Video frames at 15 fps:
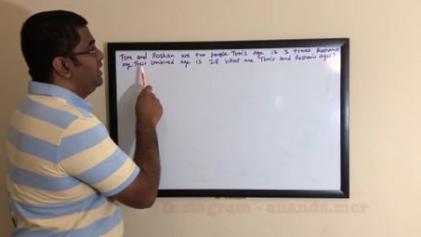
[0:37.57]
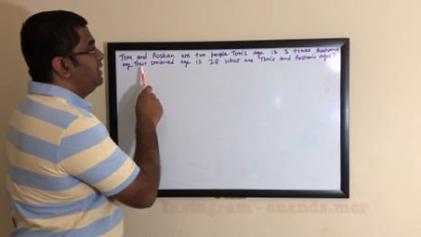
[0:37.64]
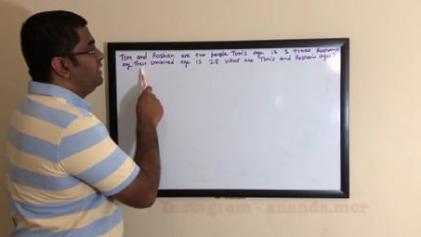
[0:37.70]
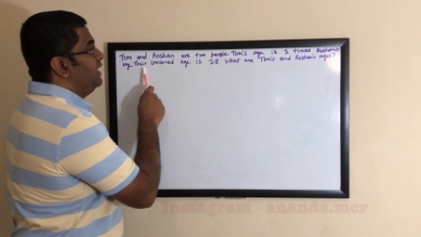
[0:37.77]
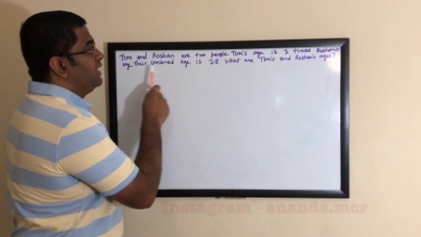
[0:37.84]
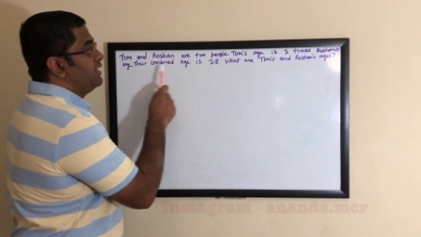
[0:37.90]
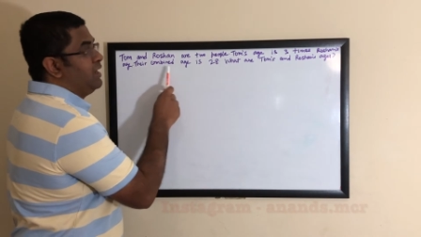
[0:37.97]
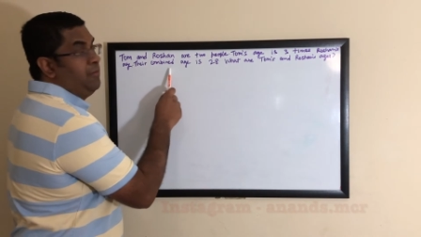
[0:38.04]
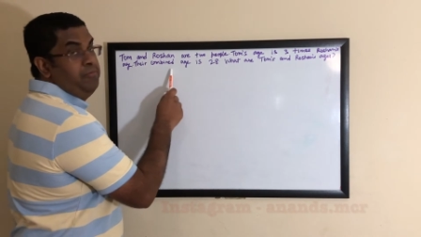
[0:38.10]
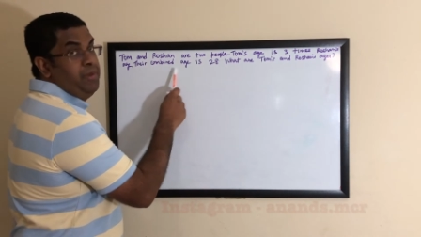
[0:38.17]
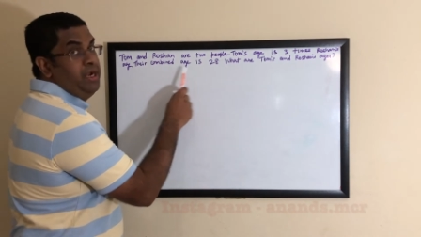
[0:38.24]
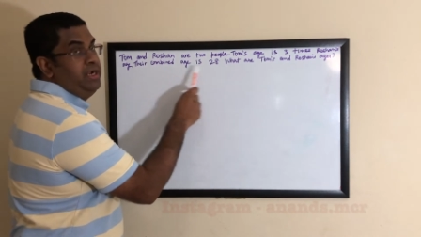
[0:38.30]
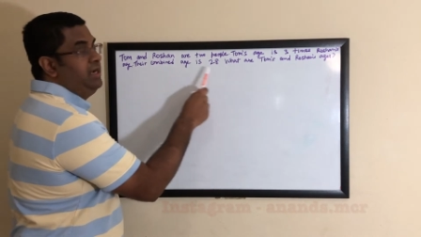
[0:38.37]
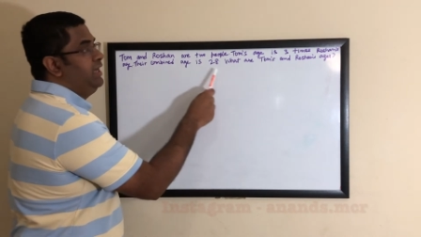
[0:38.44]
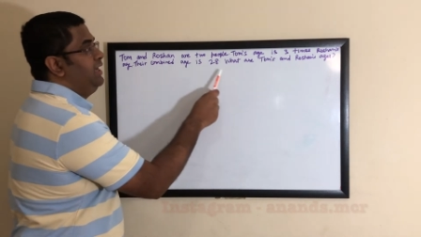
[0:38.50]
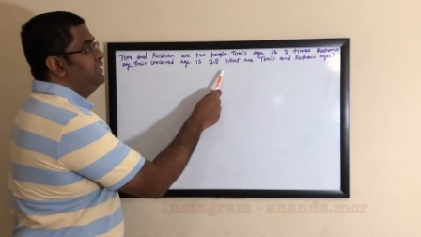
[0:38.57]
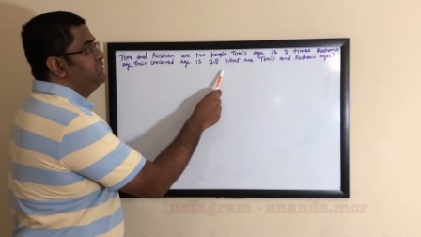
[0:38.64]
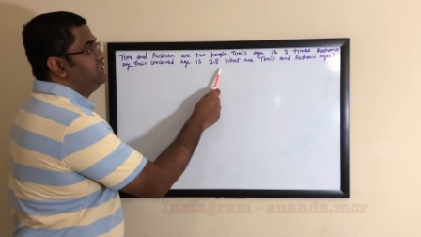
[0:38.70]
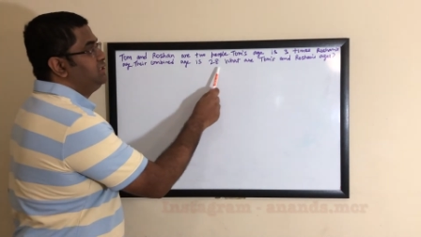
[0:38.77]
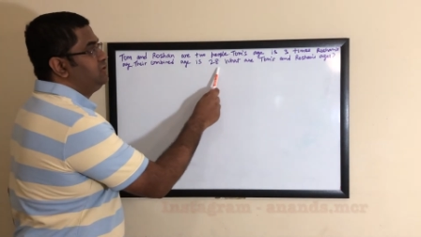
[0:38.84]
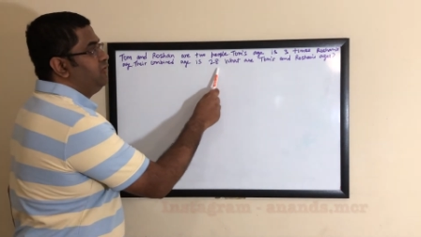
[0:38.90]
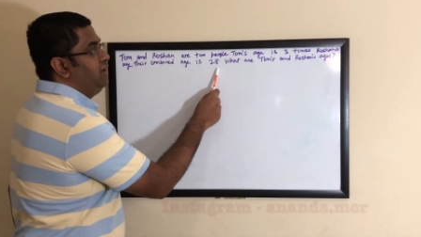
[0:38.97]
Their combined age
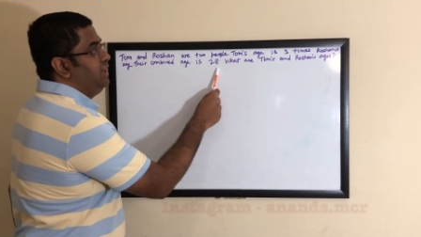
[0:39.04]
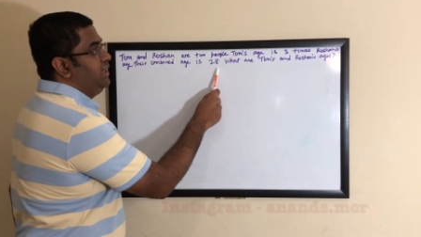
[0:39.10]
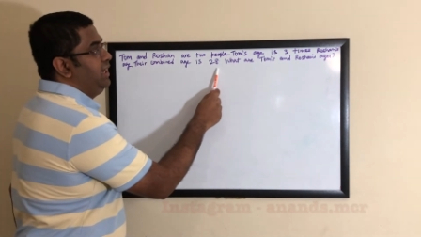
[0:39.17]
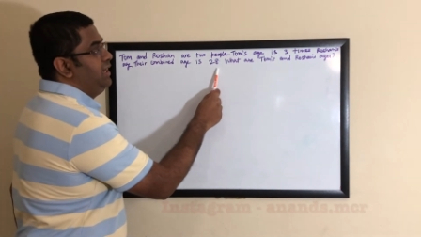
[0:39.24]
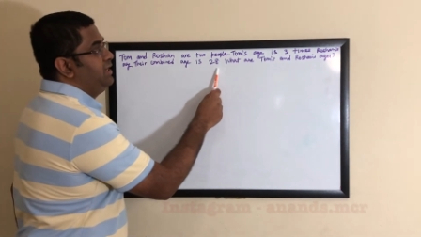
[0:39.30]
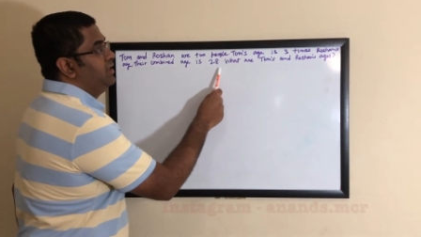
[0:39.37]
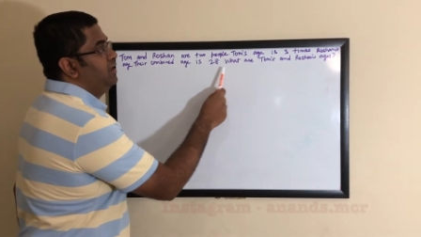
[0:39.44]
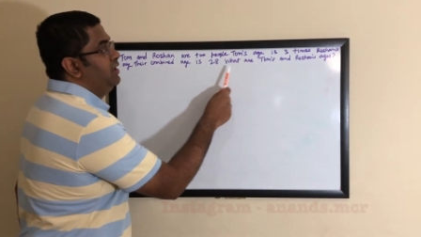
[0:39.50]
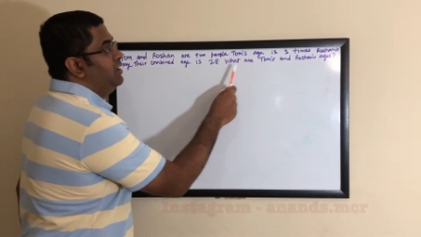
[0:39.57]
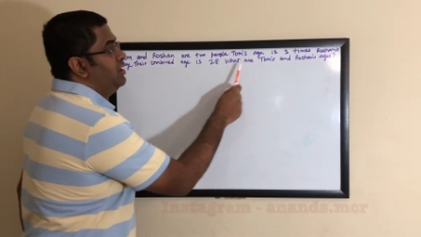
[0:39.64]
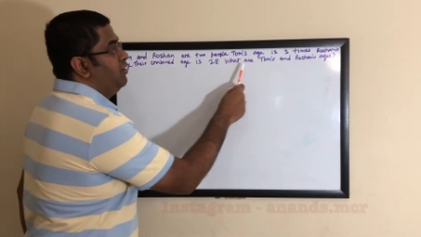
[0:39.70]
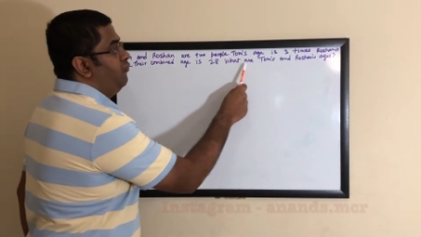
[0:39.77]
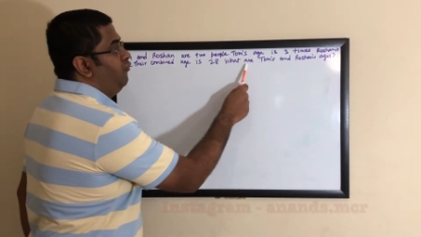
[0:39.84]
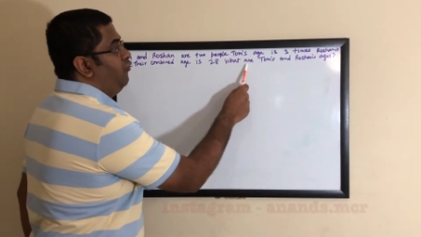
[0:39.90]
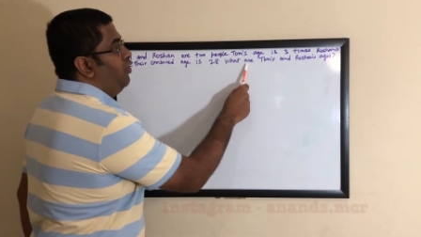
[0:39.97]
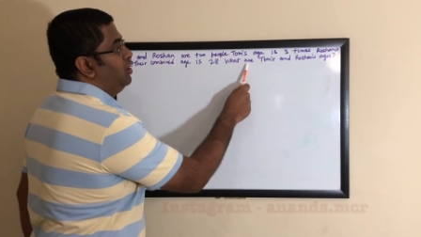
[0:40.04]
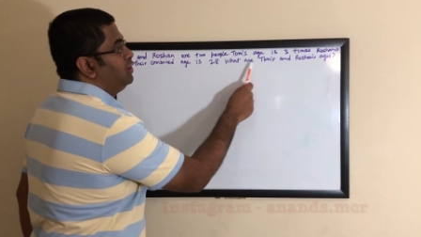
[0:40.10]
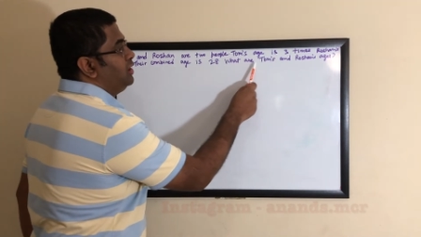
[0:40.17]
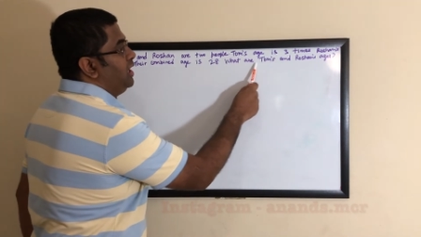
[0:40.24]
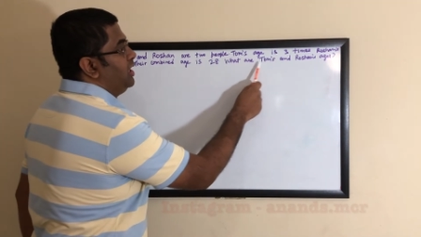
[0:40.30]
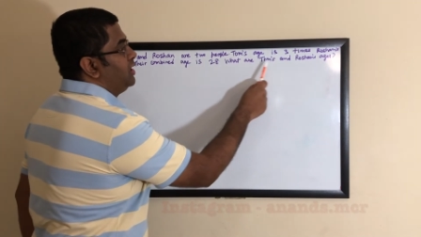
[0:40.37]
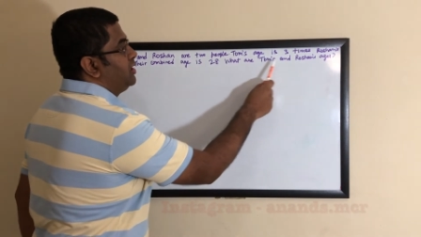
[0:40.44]
is 28. What
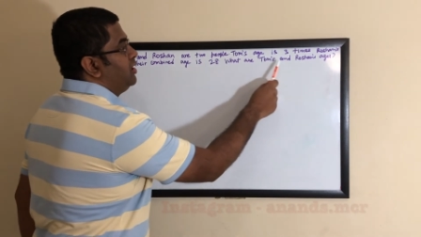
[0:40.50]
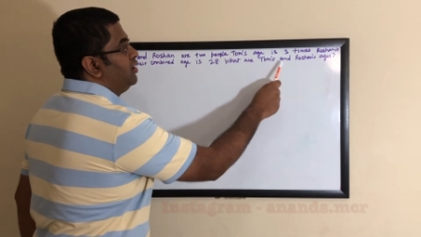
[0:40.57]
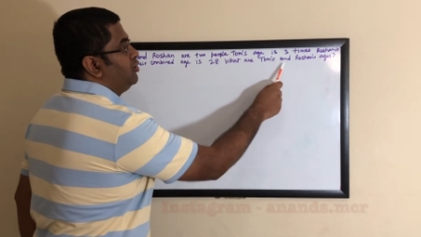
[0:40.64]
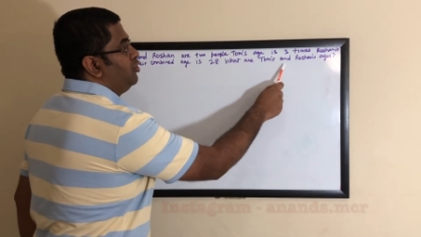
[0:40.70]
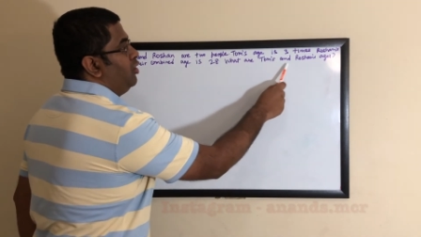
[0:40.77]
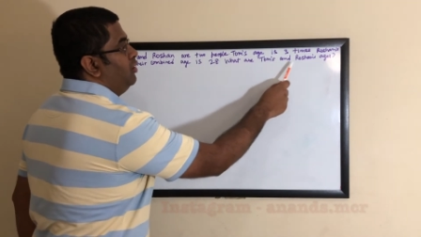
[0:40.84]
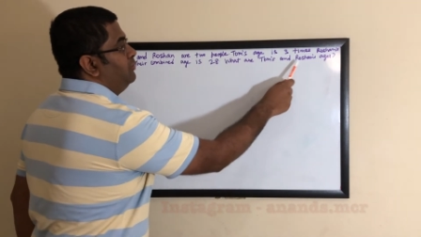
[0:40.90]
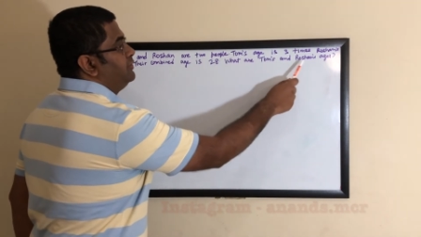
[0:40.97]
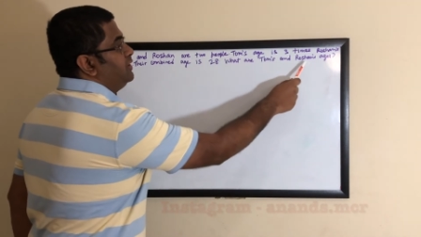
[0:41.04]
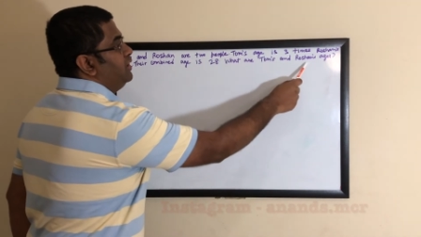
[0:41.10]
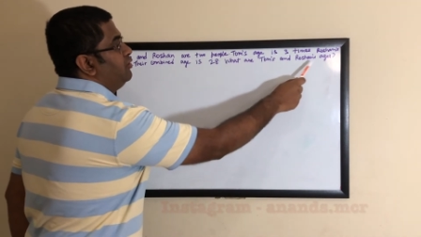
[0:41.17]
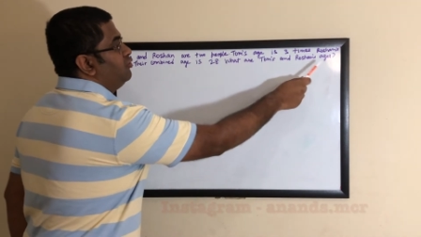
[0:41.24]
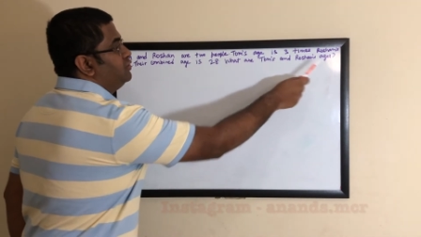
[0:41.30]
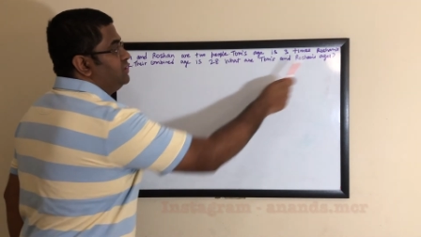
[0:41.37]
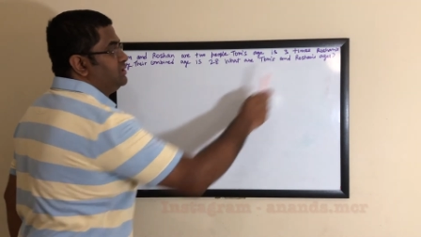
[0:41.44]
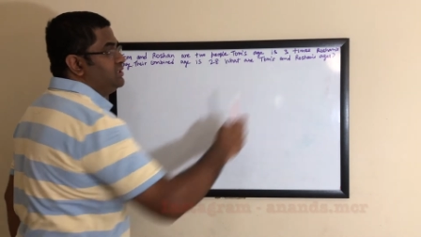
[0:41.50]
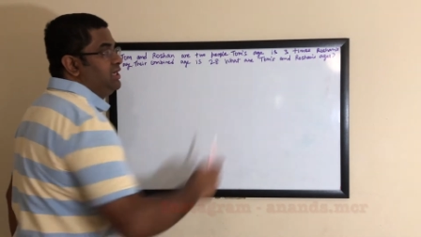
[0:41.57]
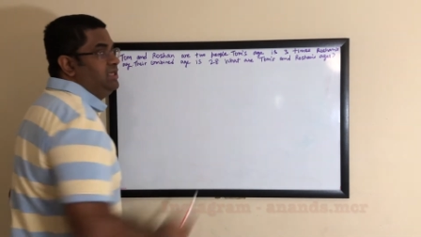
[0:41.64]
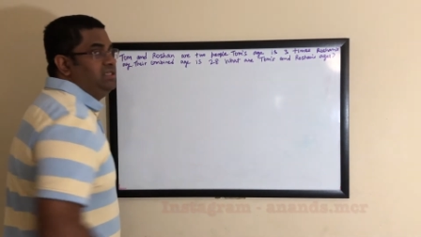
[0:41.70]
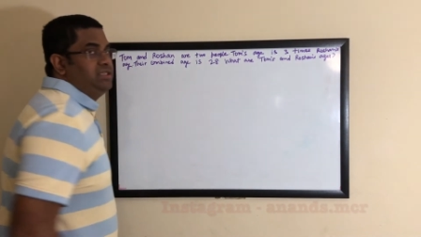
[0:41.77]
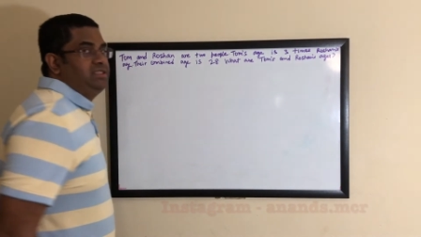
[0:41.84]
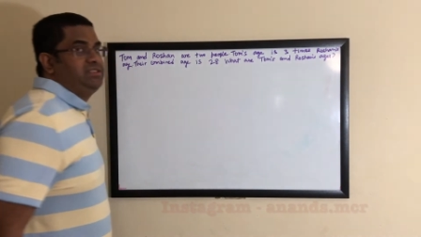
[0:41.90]
are Tom's and Roshan's
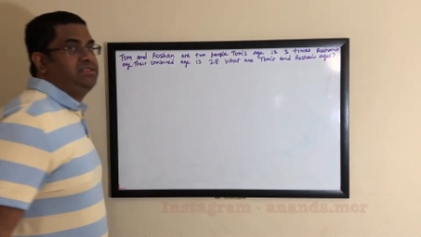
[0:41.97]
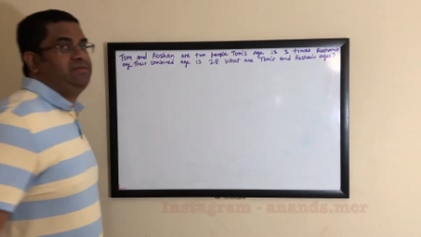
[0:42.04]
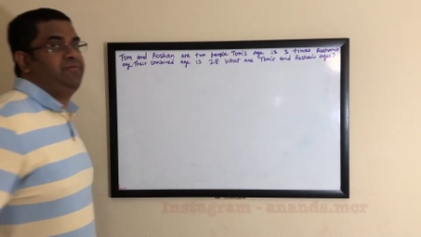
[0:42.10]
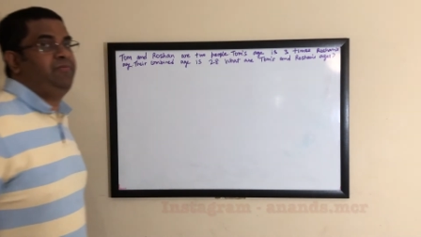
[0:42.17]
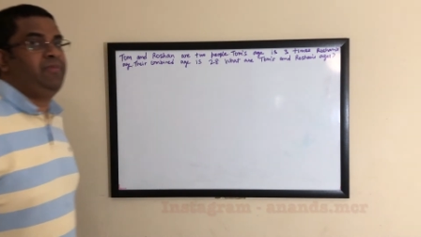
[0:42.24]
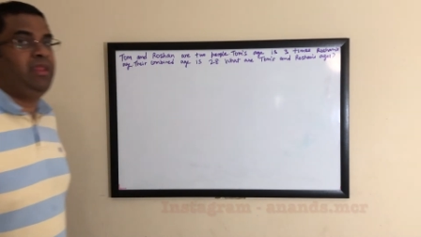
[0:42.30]
ages?